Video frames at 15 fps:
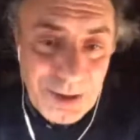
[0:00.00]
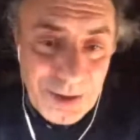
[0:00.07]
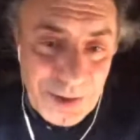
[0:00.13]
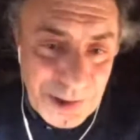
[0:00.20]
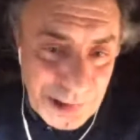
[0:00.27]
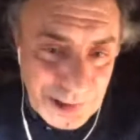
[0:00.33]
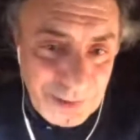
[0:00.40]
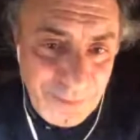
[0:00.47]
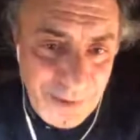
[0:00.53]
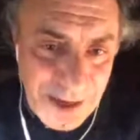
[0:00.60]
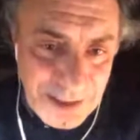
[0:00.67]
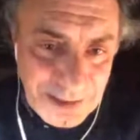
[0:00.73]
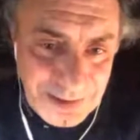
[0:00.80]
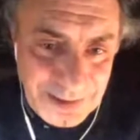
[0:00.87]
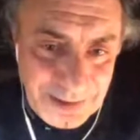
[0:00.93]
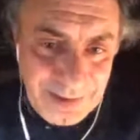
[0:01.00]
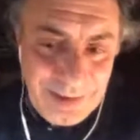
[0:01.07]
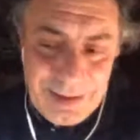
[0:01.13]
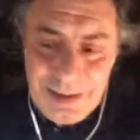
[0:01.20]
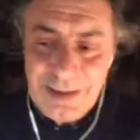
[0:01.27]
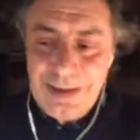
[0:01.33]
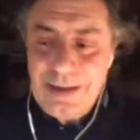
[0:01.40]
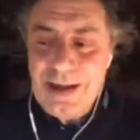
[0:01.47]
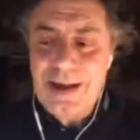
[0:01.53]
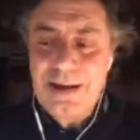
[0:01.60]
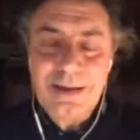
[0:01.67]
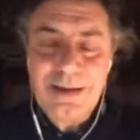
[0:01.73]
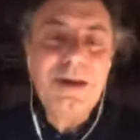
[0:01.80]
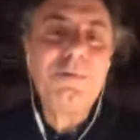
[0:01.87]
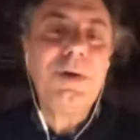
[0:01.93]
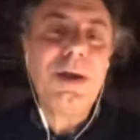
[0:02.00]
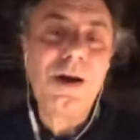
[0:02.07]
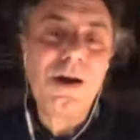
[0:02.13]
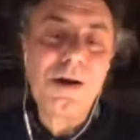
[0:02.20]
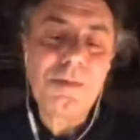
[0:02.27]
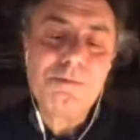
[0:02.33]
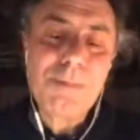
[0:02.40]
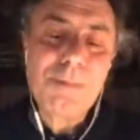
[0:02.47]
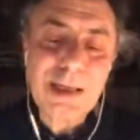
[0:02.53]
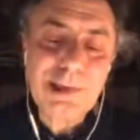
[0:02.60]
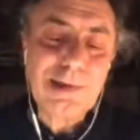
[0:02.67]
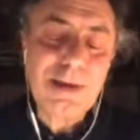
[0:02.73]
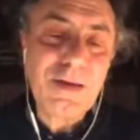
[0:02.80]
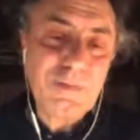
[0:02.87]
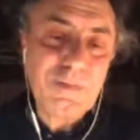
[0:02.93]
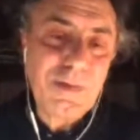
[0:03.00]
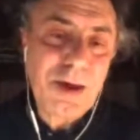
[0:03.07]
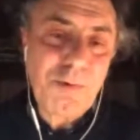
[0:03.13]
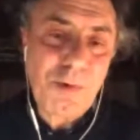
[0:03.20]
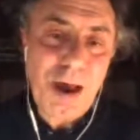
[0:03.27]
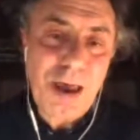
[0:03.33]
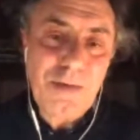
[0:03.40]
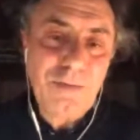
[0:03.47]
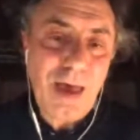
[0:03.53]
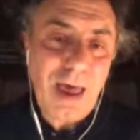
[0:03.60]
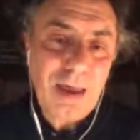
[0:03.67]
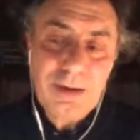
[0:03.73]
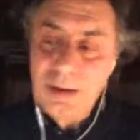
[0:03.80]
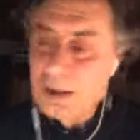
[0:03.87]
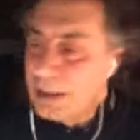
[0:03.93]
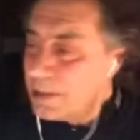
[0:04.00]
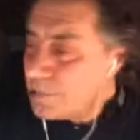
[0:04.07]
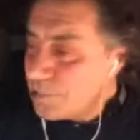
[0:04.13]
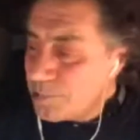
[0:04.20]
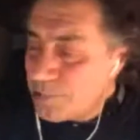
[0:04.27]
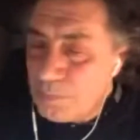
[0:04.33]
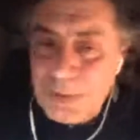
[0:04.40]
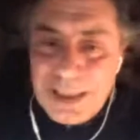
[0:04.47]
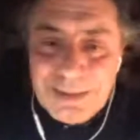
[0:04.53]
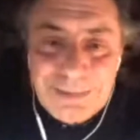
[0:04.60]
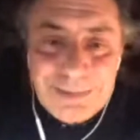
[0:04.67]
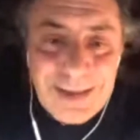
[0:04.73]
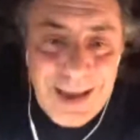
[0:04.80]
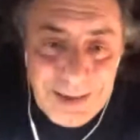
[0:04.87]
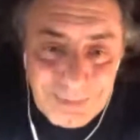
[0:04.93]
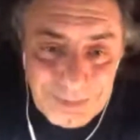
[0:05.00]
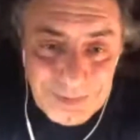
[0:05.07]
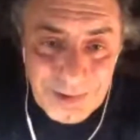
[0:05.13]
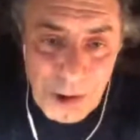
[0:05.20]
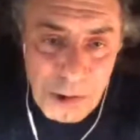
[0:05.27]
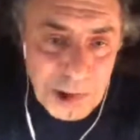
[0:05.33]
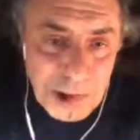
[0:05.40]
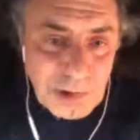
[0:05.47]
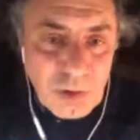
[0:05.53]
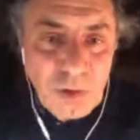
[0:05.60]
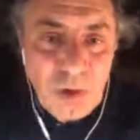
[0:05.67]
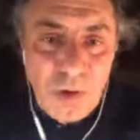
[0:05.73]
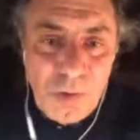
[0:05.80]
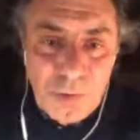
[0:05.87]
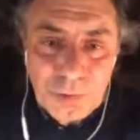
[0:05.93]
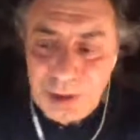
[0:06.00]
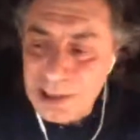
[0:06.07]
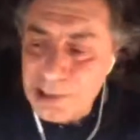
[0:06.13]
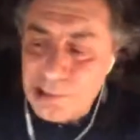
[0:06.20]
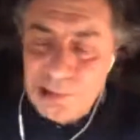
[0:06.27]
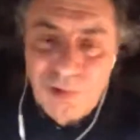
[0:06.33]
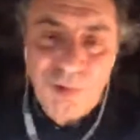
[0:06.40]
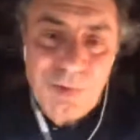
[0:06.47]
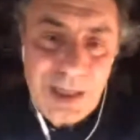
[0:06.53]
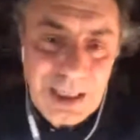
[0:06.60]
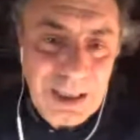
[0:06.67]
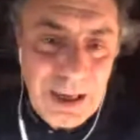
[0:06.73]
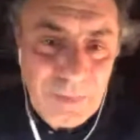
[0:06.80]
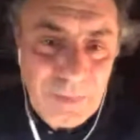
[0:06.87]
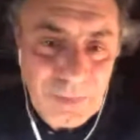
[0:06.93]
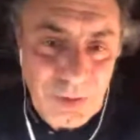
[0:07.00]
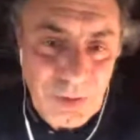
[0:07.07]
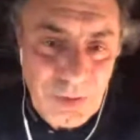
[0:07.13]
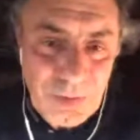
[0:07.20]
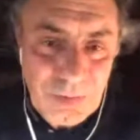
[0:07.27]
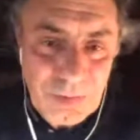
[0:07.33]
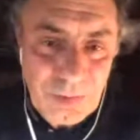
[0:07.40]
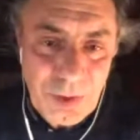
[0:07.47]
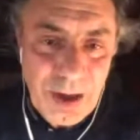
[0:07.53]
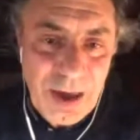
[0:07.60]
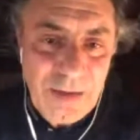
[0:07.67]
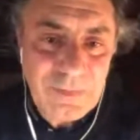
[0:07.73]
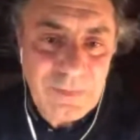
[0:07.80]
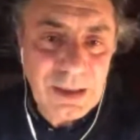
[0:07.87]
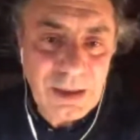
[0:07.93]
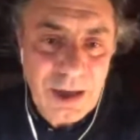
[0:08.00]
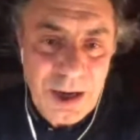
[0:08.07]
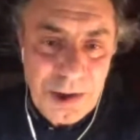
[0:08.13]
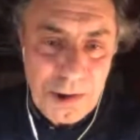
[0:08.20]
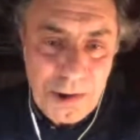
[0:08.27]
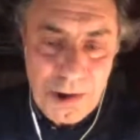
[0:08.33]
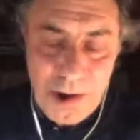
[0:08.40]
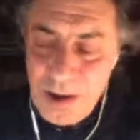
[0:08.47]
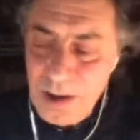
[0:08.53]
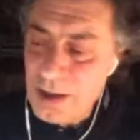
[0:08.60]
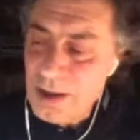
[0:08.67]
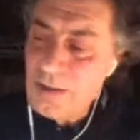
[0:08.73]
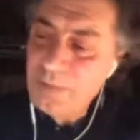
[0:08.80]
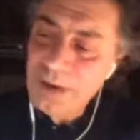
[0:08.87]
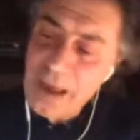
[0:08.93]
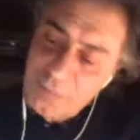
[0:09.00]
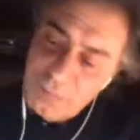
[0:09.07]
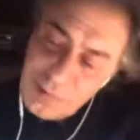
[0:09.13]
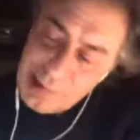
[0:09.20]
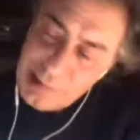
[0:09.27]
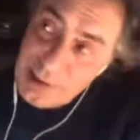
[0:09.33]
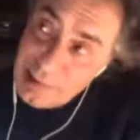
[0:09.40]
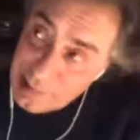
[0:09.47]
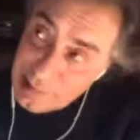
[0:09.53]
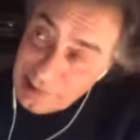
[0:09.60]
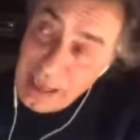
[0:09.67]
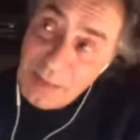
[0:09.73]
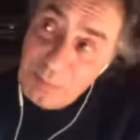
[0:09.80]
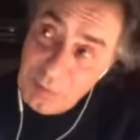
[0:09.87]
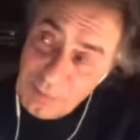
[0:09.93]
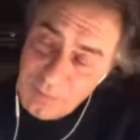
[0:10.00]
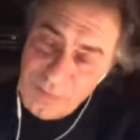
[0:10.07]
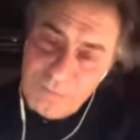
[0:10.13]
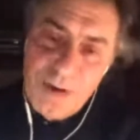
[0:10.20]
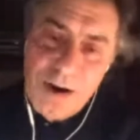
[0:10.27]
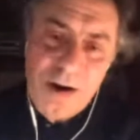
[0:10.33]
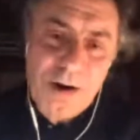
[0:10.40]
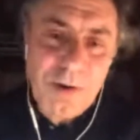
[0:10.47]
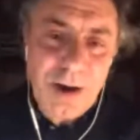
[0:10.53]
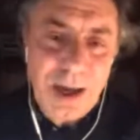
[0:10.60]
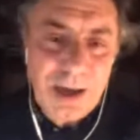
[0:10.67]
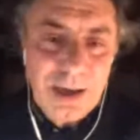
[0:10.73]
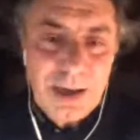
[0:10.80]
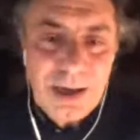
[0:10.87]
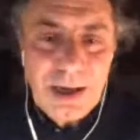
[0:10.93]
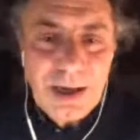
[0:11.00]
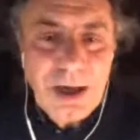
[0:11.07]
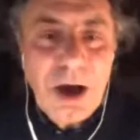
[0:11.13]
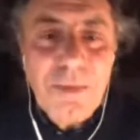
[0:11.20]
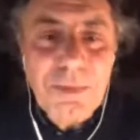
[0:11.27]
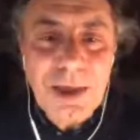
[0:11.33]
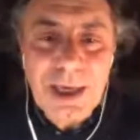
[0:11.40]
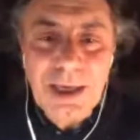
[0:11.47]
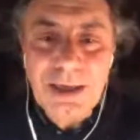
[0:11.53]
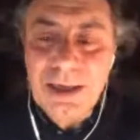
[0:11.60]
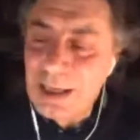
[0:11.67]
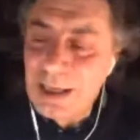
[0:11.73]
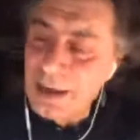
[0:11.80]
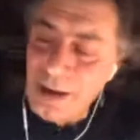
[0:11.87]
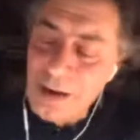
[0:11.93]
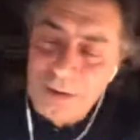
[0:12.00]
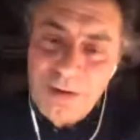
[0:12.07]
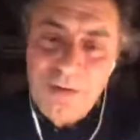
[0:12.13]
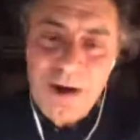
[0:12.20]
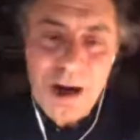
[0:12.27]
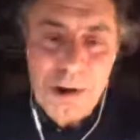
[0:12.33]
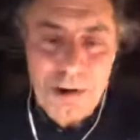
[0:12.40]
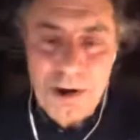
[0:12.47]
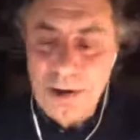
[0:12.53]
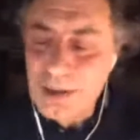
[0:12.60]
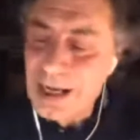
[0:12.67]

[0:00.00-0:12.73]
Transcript: is invited. And here we are, myself, my wife, in this big tent, just alone. It's 3 in the afternoon. We are having lunch. We see this couple from far away coming in our direction and